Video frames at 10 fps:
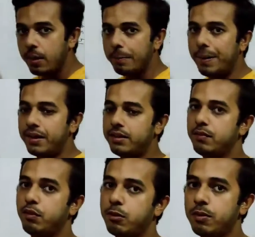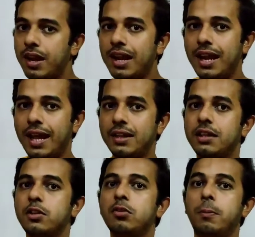by the formula length
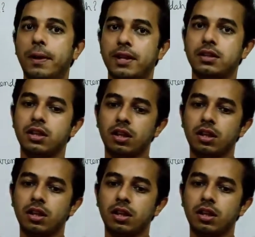into breadth.